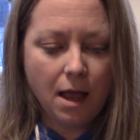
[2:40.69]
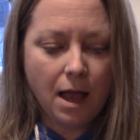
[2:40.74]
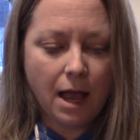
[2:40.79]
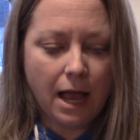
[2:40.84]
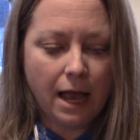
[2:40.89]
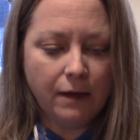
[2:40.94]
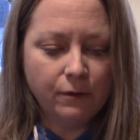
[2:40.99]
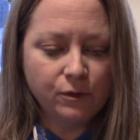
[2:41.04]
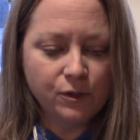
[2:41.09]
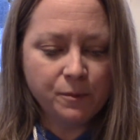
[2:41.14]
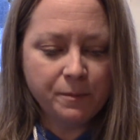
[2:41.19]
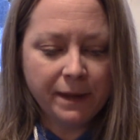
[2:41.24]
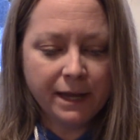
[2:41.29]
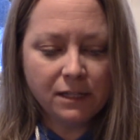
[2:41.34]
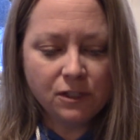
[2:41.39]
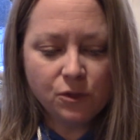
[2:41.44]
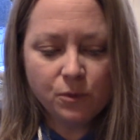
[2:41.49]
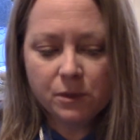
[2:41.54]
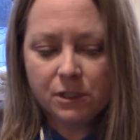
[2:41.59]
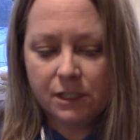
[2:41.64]
I was
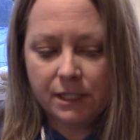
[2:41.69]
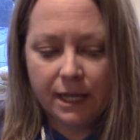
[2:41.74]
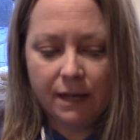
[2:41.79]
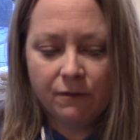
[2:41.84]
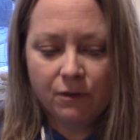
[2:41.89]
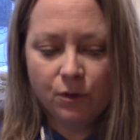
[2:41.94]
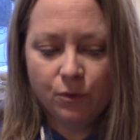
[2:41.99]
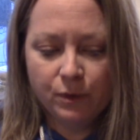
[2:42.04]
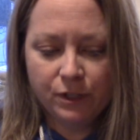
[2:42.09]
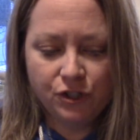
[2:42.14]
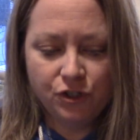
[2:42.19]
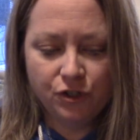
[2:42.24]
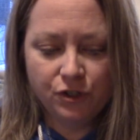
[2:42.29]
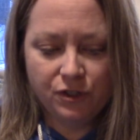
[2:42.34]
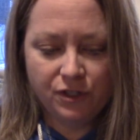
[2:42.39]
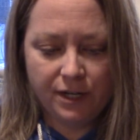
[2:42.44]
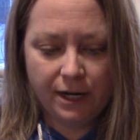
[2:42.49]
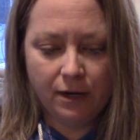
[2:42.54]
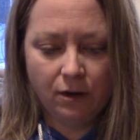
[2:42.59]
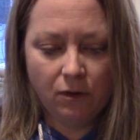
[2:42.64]
matched with David Richard
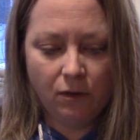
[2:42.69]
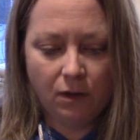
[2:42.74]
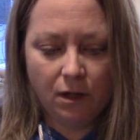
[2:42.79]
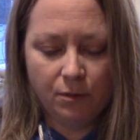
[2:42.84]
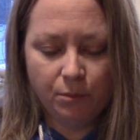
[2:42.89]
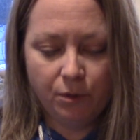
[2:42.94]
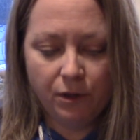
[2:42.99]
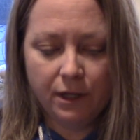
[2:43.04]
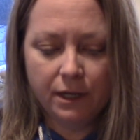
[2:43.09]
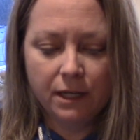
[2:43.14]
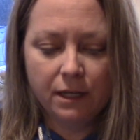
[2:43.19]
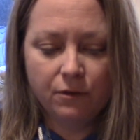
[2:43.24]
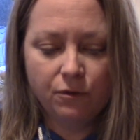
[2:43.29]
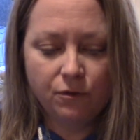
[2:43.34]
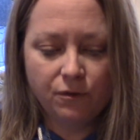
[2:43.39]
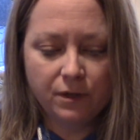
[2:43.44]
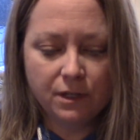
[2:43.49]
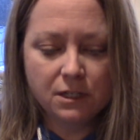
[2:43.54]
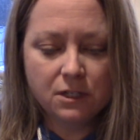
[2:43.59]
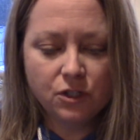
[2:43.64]
Terrell on Plenty of
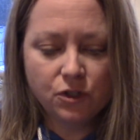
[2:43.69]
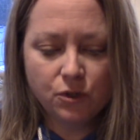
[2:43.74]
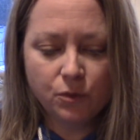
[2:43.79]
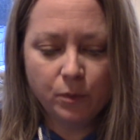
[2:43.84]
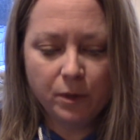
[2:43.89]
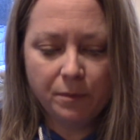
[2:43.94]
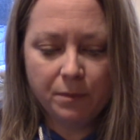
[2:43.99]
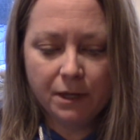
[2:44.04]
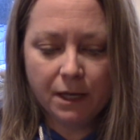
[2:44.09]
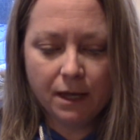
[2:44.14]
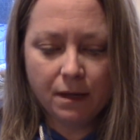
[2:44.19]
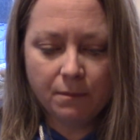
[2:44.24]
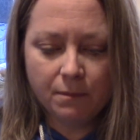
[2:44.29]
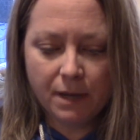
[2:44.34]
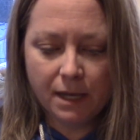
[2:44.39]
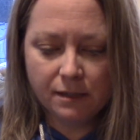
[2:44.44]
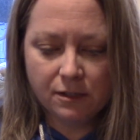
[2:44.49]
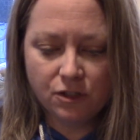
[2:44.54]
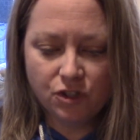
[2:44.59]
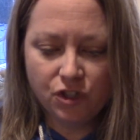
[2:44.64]
Fish. We began
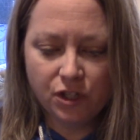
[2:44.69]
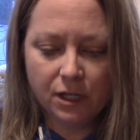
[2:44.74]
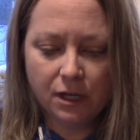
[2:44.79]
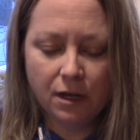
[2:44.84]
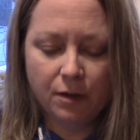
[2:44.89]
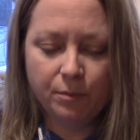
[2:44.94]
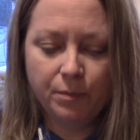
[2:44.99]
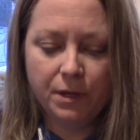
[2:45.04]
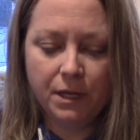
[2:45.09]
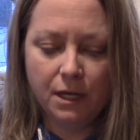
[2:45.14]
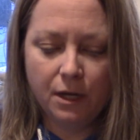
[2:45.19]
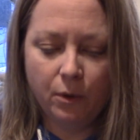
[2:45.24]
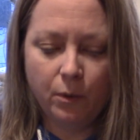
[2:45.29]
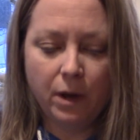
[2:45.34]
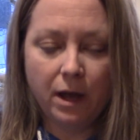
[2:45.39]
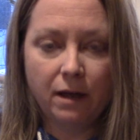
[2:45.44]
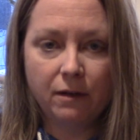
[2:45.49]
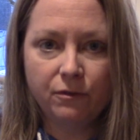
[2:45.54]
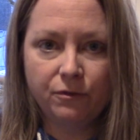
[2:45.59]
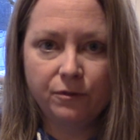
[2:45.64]
messaging on
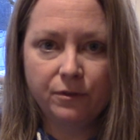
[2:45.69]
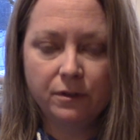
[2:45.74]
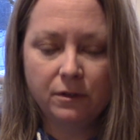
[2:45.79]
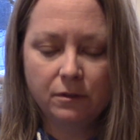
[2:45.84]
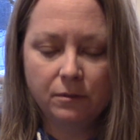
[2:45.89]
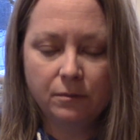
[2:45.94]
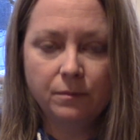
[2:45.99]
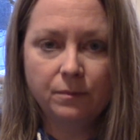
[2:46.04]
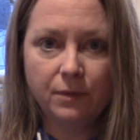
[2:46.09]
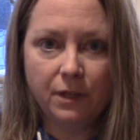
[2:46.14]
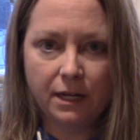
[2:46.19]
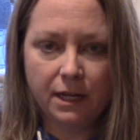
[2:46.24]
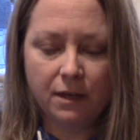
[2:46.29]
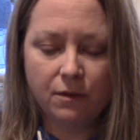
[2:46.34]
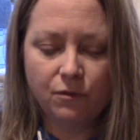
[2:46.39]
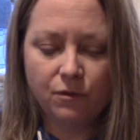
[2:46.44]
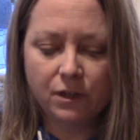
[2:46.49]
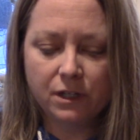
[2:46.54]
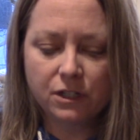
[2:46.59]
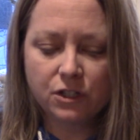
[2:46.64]
POF, Plenty
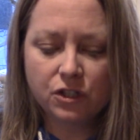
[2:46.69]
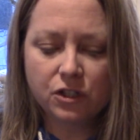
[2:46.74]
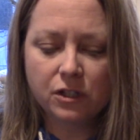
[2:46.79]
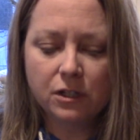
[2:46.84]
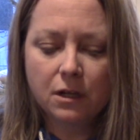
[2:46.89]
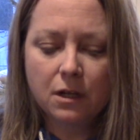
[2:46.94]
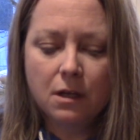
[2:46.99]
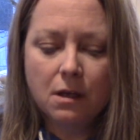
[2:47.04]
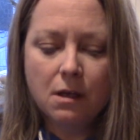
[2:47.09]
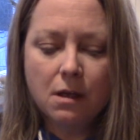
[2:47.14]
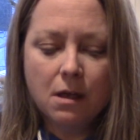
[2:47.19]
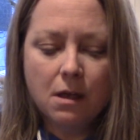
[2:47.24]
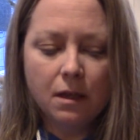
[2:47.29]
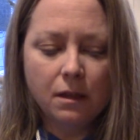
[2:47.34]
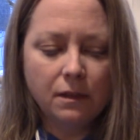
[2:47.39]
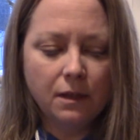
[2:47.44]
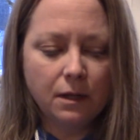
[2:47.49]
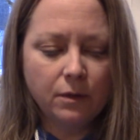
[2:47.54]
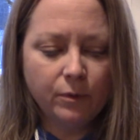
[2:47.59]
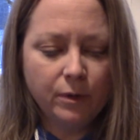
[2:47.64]
of Fish.
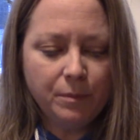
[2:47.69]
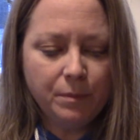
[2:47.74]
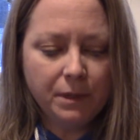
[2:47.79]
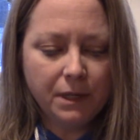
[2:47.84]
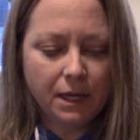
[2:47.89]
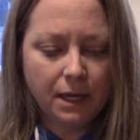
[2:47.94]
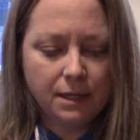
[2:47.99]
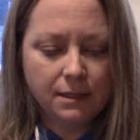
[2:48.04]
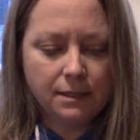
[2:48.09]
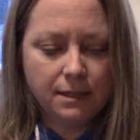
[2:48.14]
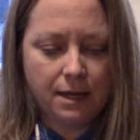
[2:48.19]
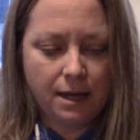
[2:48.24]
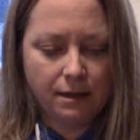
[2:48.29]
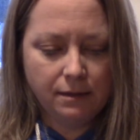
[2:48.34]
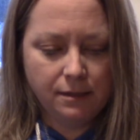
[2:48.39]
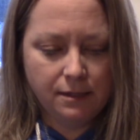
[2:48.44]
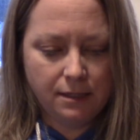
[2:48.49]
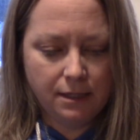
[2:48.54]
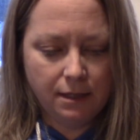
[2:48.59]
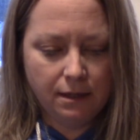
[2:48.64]
Then we began
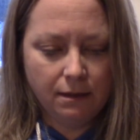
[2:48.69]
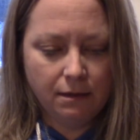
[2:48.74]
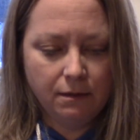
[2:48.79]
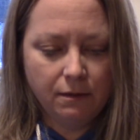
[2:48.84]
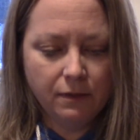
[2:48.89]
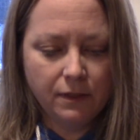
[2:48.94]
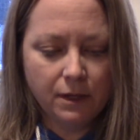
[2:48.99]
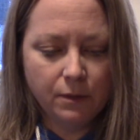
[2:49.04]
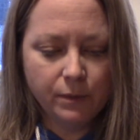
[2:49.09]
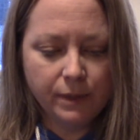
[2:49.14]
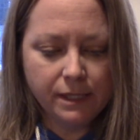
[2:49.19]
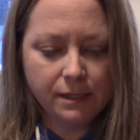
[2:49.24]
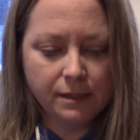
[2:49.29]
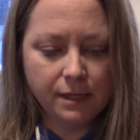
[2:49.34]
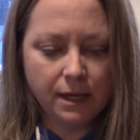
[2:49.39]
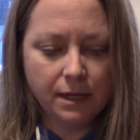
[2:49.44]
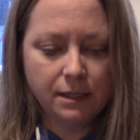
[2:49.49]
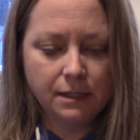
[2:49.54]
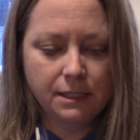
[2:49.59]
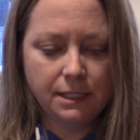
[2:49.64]
texting. Then we
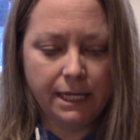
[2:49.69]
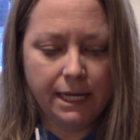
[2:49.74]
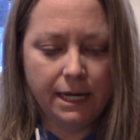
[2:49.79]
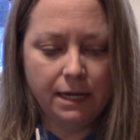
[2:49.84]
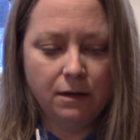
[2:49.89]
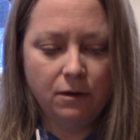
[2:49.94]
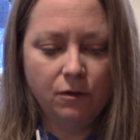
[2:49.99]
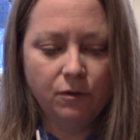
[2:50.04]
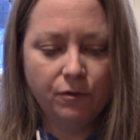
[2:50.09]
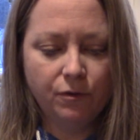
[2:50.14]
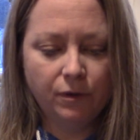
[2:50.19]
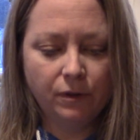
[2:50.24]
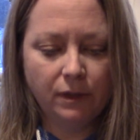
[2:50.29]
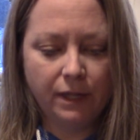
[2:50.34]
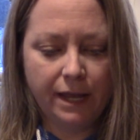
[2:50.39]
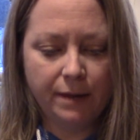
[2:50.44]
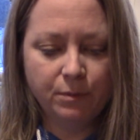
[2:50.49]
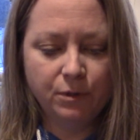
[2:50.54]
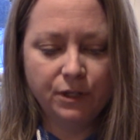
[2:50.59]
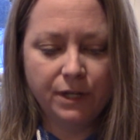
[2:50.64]
set a date for
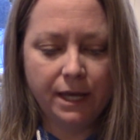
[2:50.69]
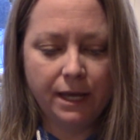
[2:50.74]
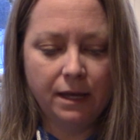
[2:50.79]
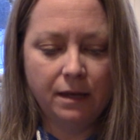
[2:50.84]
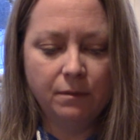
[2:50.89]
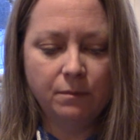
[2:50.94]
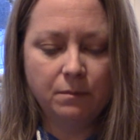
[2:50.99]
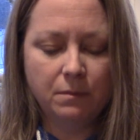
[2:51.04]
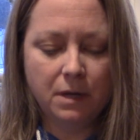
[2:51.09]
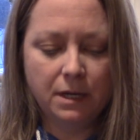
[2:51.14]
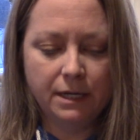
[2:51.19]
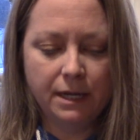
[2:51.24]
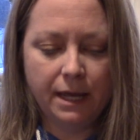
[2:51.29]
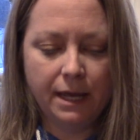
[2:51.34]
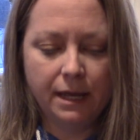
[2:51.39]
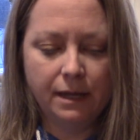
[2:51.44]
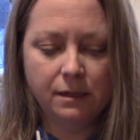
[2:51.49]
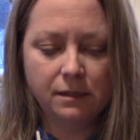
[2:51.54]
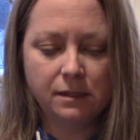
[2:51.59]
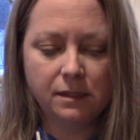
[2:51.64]
Labor Day,
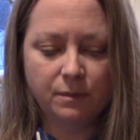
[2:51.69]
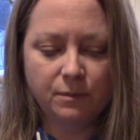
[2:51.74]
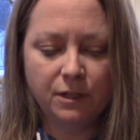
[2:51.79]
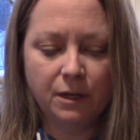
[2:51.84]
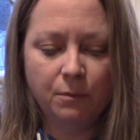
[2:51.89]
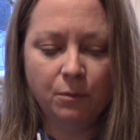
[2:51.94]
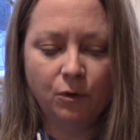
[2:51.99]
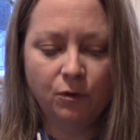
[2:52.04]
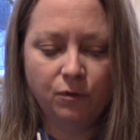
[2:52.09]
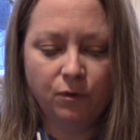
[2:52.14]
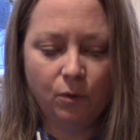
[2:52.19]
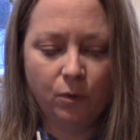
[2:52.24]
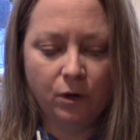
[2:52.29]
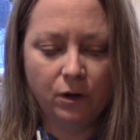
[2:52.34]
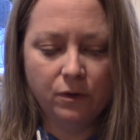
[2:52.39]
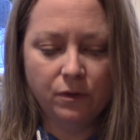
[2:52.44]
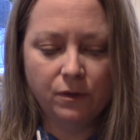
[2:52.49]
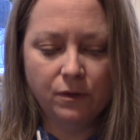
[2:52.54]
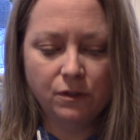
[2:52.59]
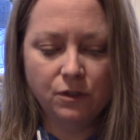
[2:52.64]
Monday, September
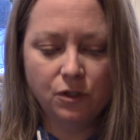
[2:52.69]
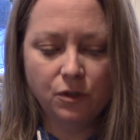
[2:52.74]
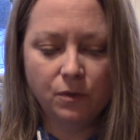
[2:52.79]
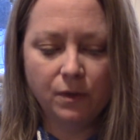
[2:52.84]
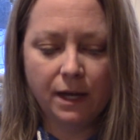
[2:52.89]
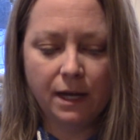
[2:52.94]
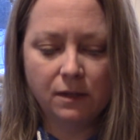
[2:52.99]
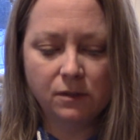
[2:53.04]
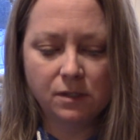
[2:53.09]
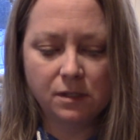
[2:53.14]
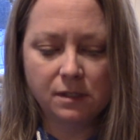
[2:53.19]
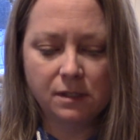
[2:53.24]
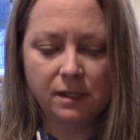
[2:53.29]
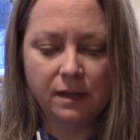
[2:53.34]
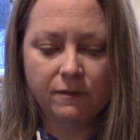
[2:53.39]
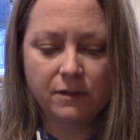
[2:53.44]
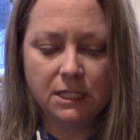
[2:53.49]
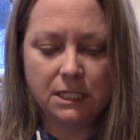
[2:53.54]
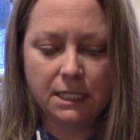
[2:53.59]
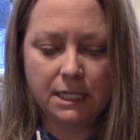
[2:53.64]
4th,
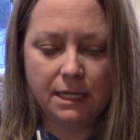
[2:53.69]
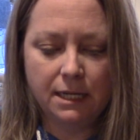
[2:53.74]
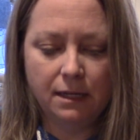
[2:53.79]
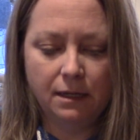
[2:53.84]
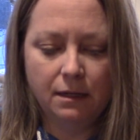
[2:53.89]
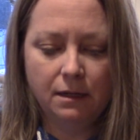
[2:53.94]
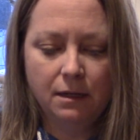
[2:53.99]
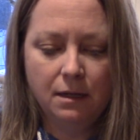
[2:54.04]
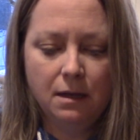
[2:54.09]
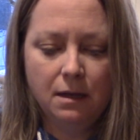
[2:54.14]
2017.